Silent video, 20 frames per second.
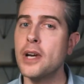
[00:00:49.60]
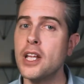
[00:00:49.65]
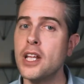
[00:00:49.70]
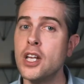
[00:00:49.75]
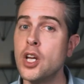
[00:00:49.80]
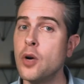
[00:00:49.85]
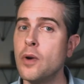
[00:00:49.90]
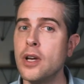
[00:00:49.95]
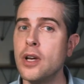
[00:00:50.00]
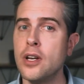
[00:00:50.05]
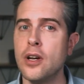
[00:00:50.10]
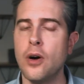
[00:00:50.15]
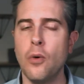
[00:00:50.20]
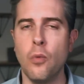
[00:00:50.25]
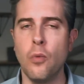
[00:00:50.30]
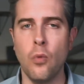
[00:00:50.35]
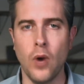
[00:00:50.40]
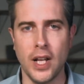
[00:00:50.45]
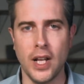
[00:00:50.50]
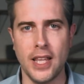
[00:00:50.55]
knowing
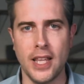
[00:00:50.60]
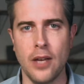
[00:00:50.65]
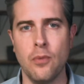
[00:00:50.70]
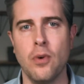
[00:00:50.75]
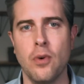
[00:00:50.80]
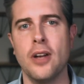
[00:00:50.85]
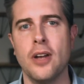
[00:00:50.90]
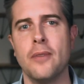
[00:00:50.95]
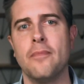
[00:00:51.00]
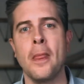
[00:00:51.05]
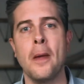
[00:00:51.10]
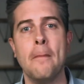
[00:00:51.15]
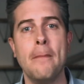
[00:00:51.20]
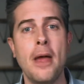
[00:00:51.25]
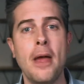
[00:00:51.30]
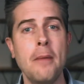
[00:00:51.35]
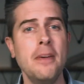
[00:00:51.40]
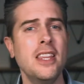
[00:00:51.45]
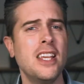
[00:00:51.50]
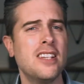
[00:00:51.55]
what they want.
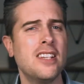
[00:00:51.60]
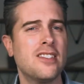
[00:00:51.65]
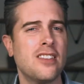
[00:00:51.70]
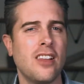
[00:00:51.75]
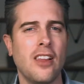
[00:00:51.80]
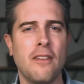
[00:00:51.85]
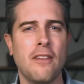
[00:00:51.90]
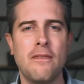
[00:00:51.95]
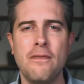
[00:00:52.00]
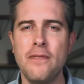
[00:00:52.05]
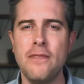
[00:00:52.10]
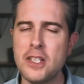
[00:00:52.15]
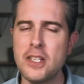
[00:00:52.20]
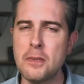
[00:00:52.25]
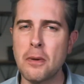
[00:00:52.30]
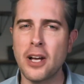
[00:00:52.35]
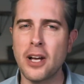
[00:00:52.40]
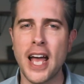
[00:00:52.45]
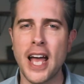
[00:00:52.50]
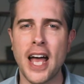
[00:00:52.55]
Maybe they saw a
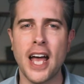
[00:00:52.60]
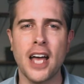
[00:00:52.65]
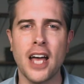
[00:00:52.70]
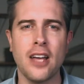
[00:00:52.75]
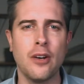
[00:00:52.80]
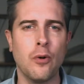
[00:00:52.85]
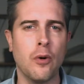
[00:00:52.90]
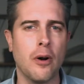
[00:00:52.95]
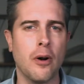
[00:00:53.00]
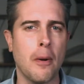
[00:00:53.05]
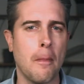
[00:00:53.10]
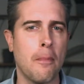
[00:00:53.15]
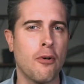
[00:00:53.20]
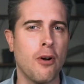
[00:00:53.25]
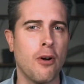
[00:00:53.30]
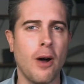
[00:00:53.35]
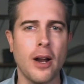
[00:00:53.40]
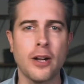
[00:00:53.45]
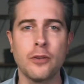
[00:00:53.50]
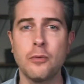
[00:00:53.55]
Facebook ad or
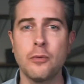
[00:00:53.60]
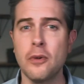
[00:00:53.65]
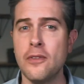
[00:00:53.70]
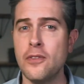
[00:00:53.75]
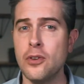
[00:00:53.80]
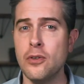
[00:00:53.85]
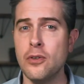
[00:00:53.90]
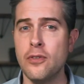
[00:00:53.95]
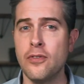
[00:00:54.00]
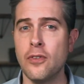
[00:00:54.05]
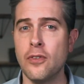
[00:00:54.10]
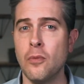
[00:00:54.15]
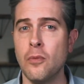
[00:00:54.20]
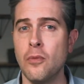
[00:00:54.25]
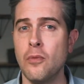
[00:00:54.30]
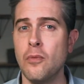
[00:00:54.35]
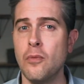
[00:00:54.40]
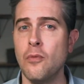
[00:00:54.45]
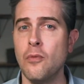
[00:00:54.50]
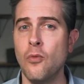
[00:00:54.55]
product review
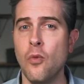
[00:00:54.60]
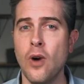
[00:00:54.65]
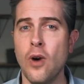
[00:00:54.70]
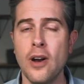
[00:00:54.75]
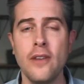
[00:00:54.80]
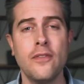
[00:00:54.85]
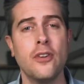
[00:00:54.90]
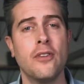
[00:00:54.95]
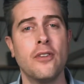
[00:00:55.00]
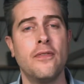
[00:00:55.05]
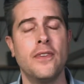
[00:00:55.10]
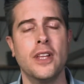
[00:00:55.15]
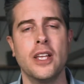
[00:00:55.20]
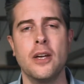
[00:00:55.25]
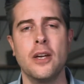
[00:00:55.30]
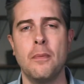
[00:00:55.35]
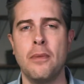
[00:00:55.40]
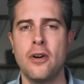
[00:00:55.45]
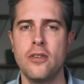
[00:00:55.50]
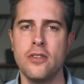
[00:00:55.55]
from one of your
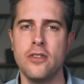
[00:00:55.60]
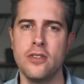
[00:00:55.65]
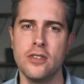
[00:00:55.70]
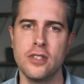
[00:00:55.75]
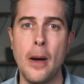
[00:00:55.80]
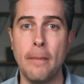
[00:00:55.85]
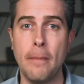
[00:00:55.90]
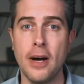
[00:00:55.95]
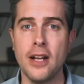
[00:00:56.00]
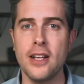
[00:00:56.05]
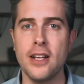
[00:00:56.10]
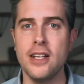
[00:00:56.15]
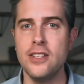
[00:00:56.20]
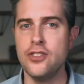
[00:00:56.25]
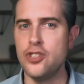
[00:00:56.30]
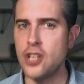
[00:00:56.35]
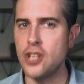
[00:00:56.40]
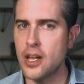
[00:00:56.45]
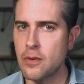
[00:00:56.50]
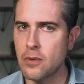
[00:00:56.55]
affiliate partners. But in
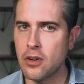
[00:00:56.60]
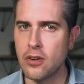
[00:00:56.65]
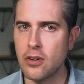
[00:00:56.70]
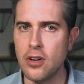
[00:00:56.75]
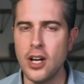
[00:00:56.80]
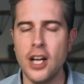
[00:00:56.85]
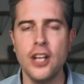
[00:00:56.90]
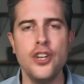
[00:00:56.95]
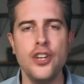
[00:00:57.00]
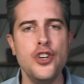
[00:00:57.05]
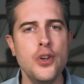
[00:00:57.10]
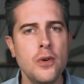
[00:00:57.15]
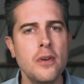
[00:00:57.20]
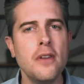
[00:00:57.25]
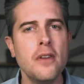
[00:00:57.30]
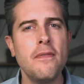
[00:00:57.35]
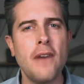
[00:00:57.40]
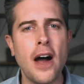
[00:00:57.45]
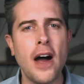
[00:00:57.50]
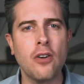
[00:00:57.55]
general, new
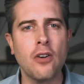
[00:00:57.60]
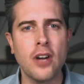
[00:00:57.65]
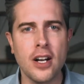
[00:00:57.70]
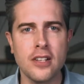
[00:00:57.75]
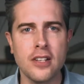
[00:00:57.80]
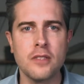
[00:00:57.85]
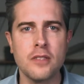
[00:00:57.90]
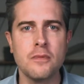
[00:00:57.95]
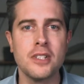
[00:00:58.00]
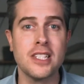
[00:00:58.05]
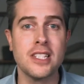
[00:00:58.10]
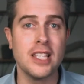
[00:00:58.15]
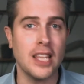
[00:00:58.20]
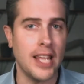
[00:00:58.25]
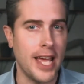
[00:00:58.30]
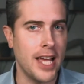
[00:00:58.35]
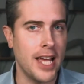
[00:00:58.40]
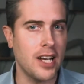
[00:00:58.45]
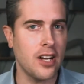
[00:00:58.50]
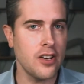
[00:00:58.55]
to file customers
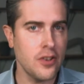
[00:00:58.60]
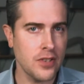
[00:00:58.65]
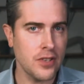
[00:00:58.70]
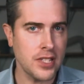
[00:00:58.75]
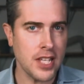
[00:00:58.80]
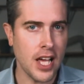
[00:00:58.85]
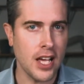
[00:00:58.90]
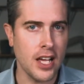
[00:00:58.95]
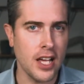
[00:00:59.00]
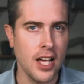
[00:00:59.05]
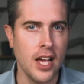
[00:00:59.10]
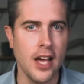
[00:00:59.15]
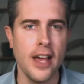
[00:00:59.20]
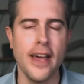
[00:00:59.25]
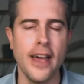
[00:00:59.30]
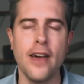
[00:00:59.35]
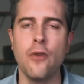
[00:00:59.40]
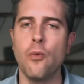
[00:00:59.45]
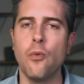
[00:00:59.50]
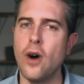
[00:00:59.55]
land on your site
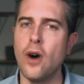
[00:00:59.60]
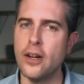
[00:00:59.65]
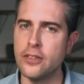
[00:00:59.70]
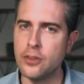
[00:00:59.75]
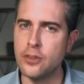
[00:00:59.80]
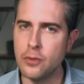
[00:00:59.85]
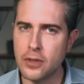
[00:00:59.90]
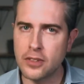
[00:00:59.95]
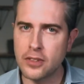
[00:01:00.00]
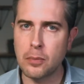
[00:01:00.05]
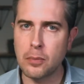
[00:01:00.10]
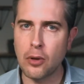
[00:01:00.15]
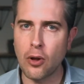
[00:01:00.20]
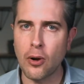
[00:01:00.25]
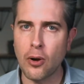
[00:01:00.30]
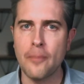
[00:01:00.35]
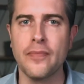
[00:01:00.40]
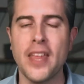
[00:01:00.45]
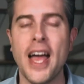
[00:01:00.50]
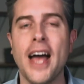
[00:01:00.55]
and want to
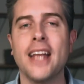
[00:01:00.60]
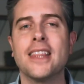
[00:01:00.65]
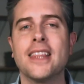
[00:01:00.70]
explore at the